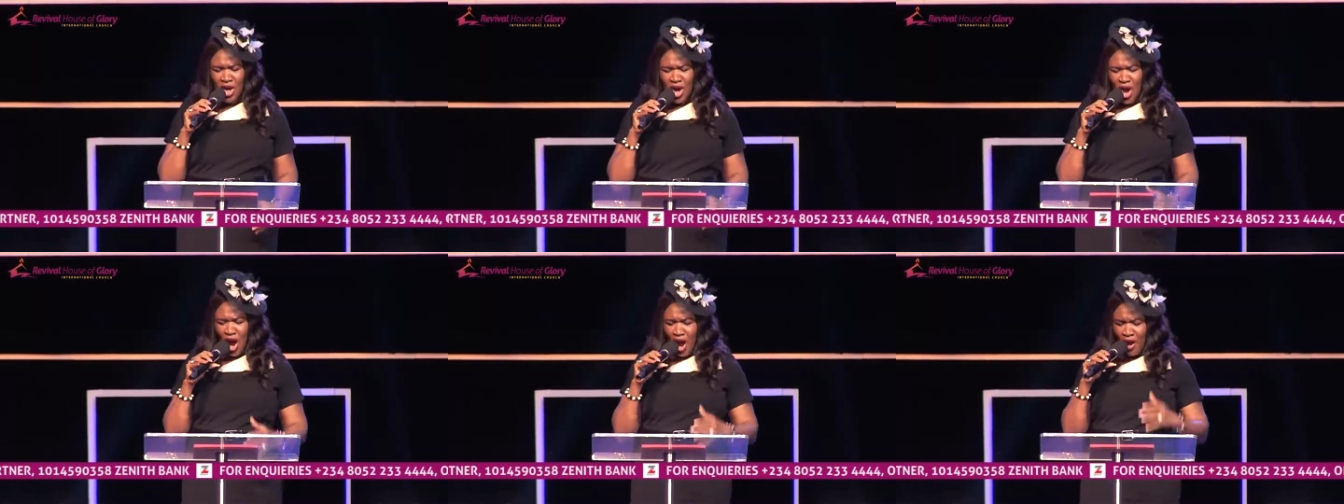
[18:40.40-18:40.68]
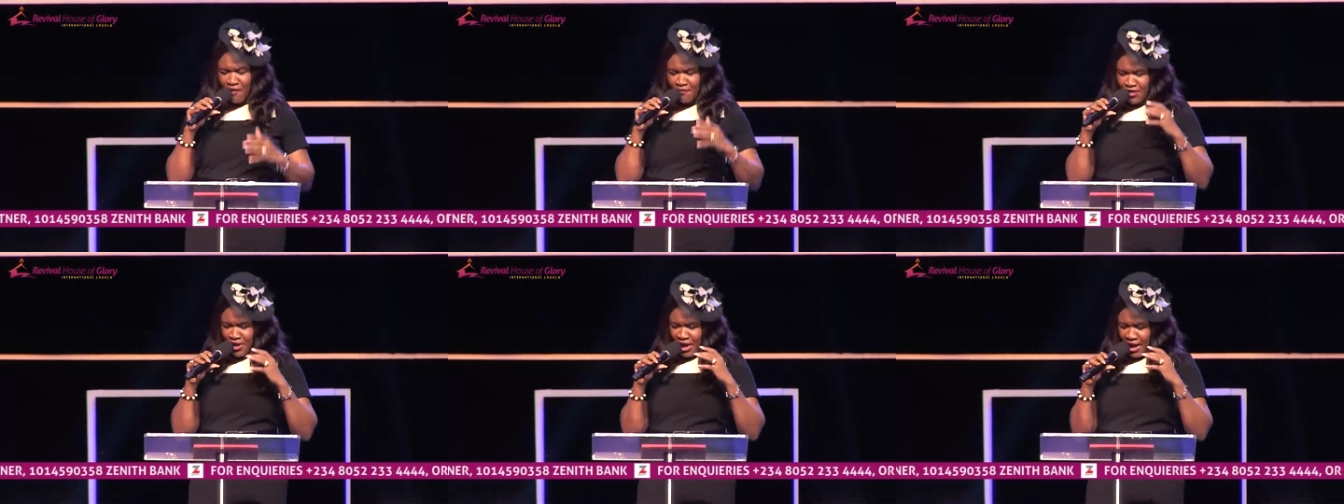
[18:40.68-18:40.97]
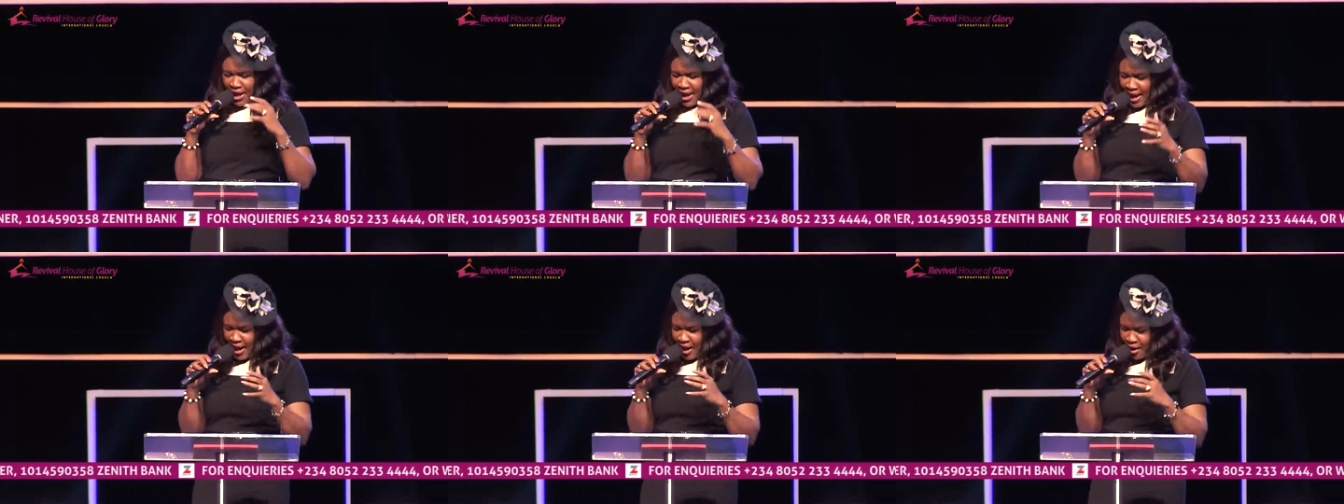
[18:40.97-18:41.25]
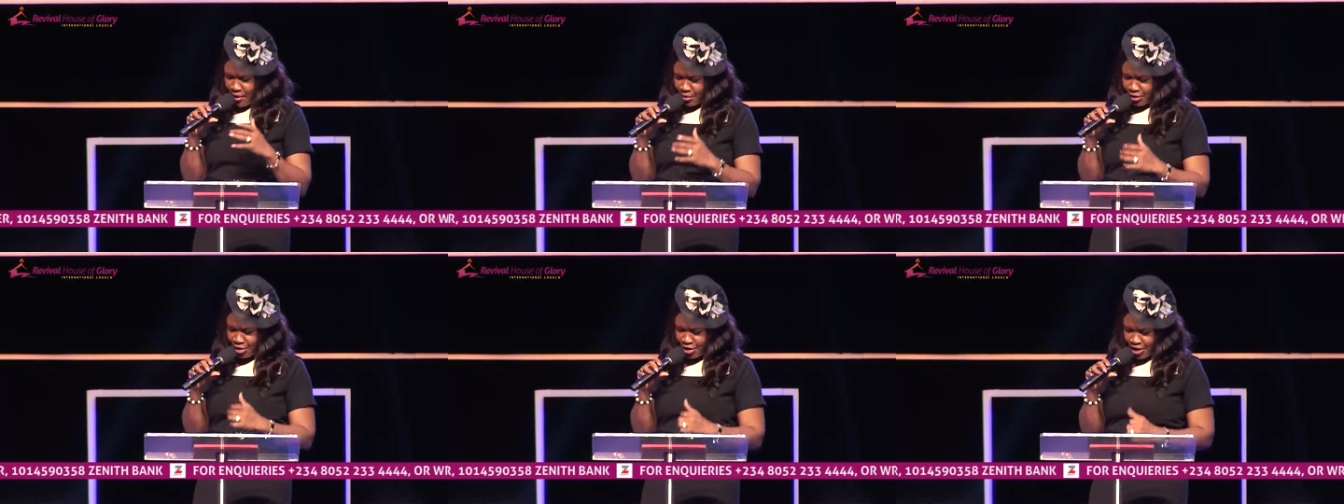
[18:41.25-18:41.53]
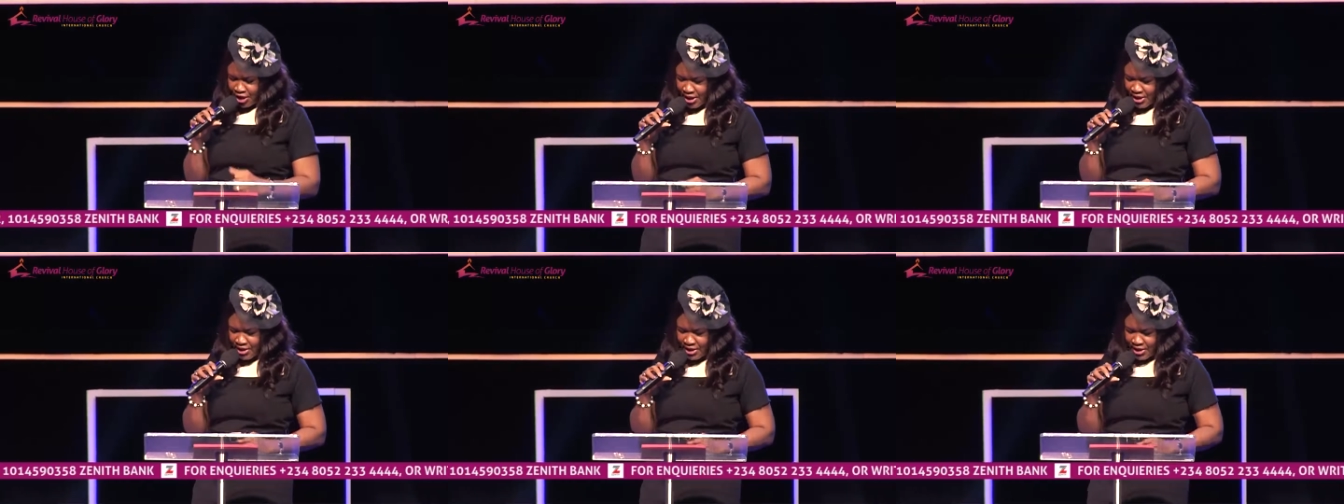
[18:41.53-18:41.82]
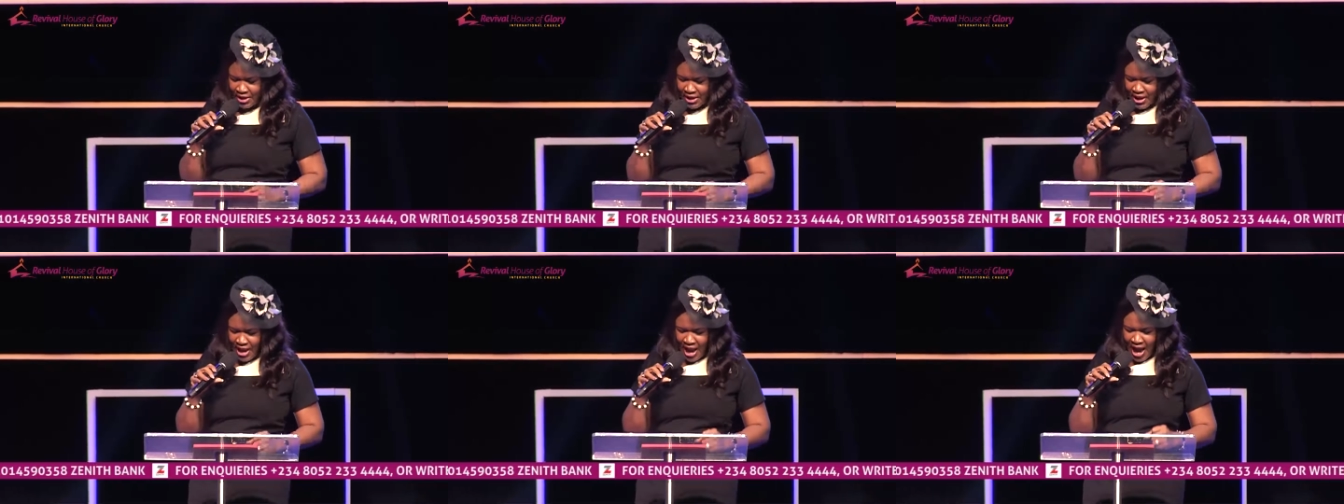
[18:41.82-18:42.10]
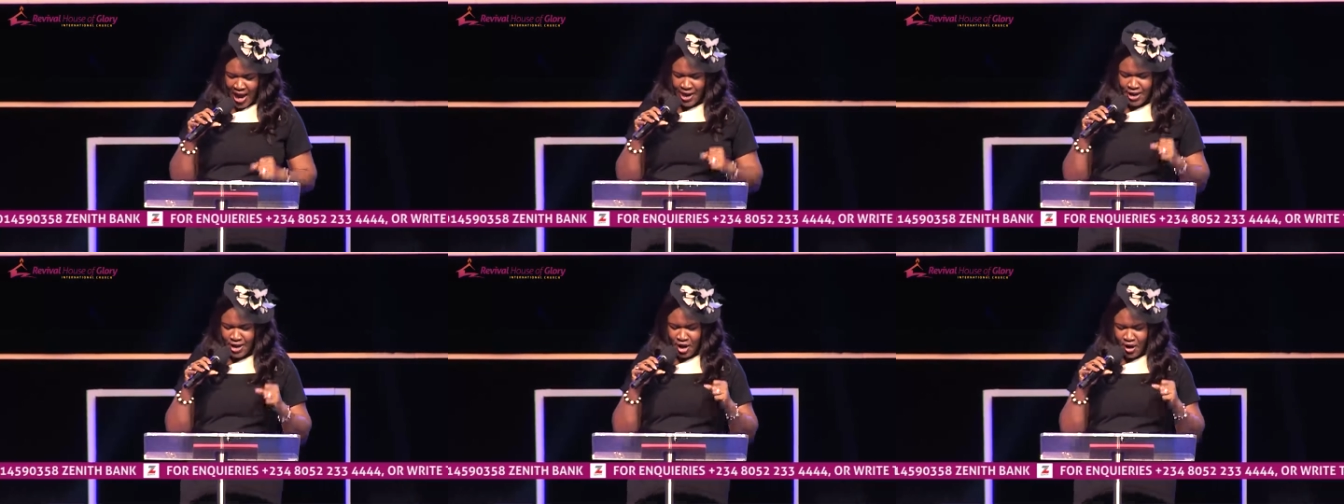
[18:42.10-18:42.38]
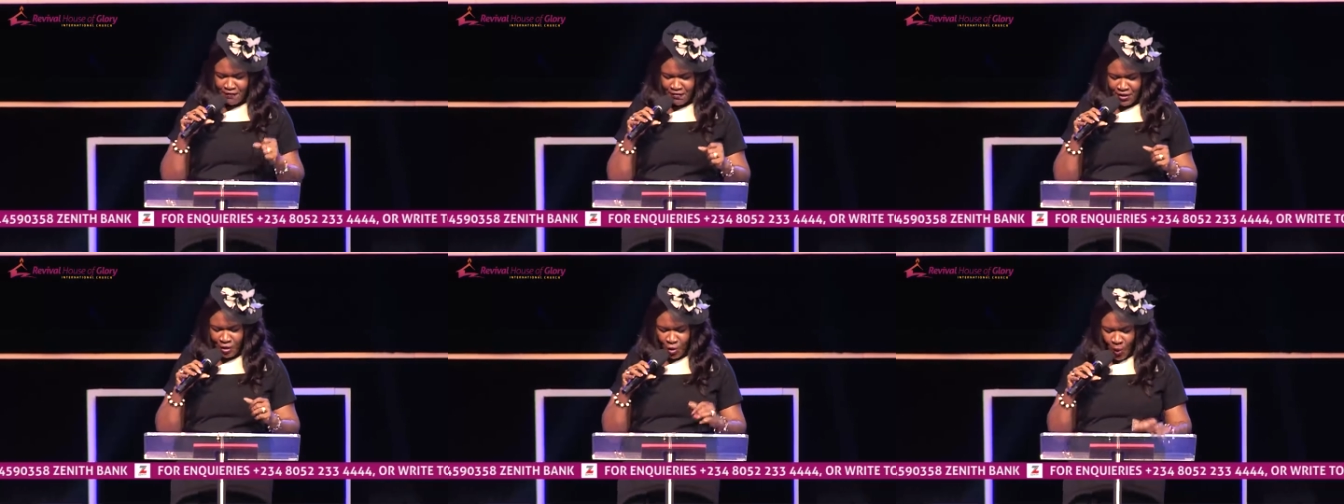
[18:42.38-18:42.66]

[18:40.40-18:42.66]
of the healthy and of the